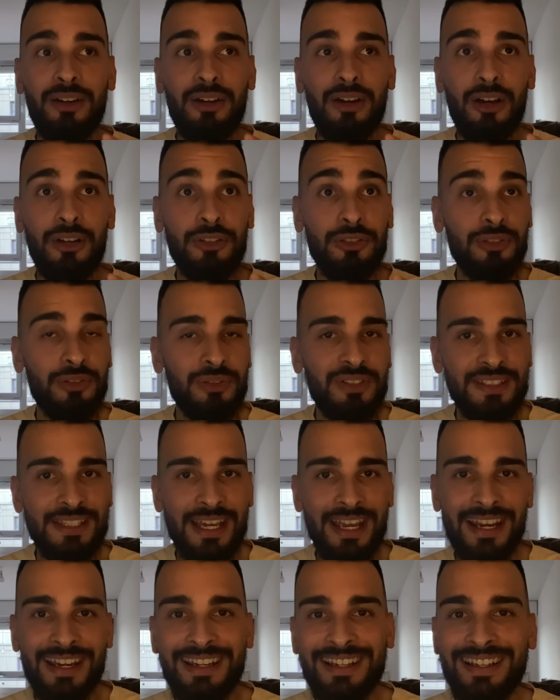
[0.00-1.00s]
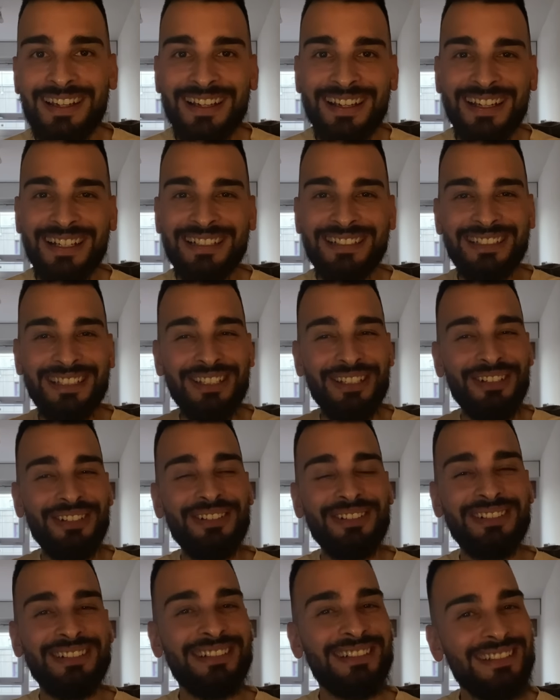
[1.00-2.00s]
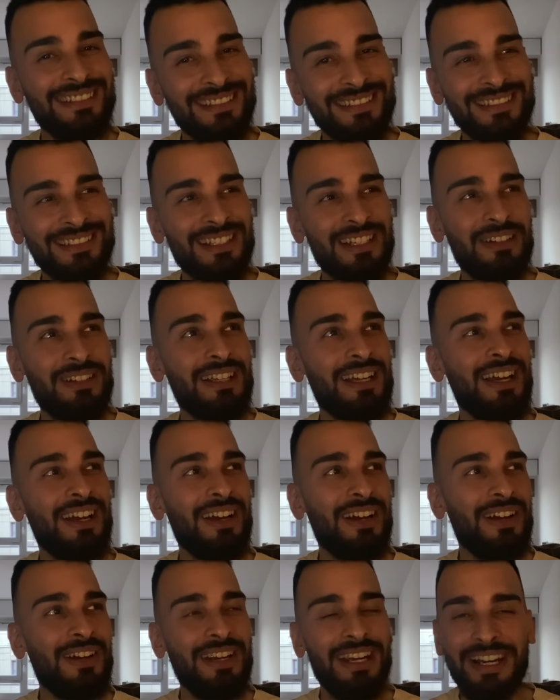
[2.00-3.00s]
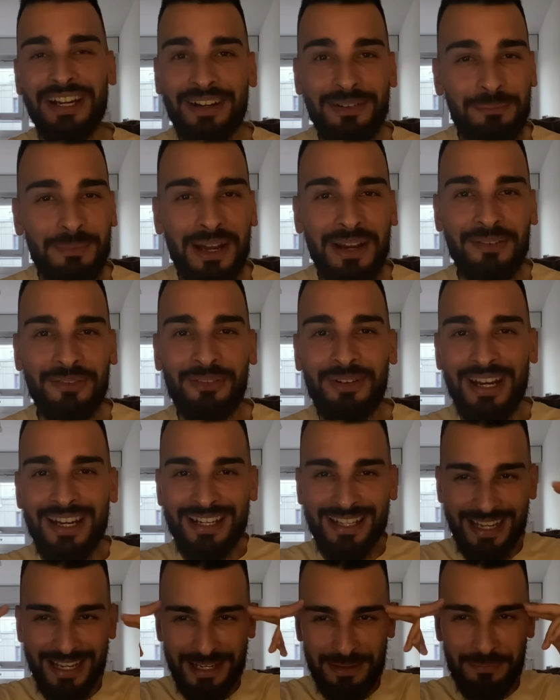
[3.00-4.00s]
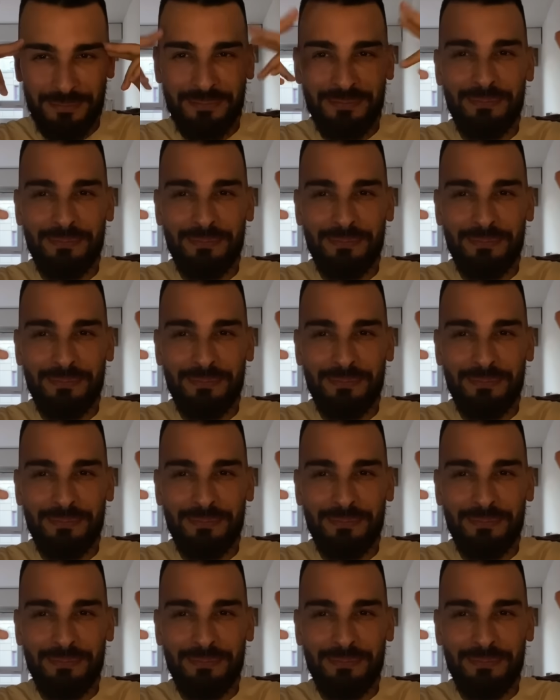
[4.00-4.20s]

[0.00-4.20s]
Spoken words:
on Tuesday. See you here, my friend, and